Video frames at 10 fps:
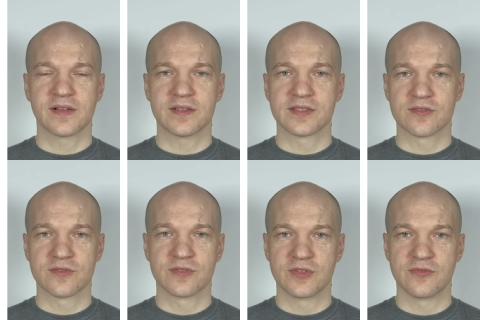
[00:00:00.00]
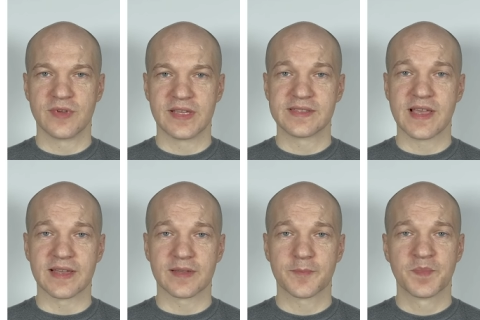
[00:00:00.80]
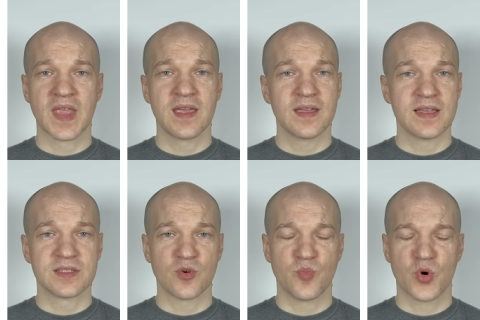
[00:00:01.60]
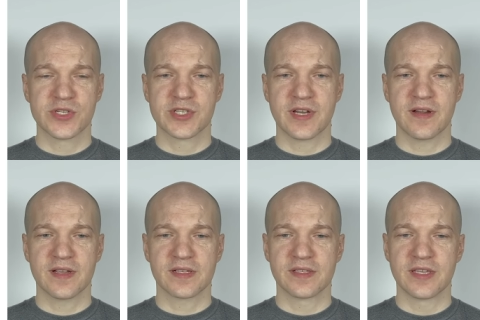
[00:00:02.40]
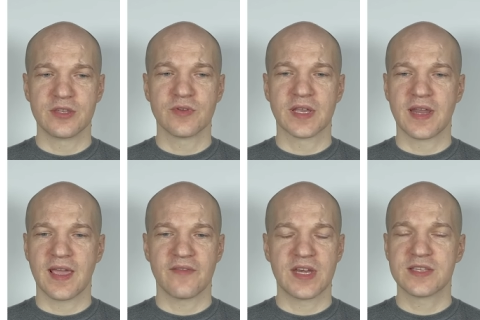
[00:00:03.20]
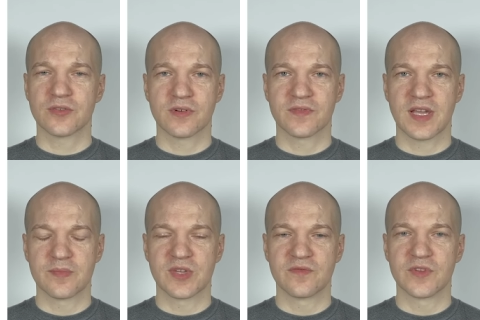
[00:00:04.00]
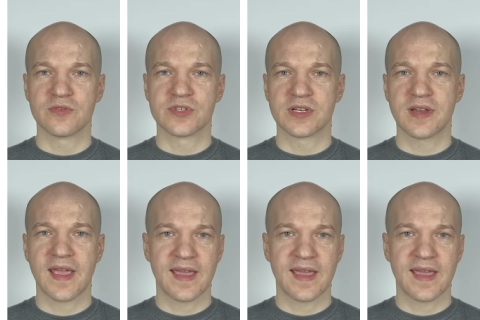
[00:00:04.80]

calls through to exec. And so, more generically, you can have any sort of type confusion,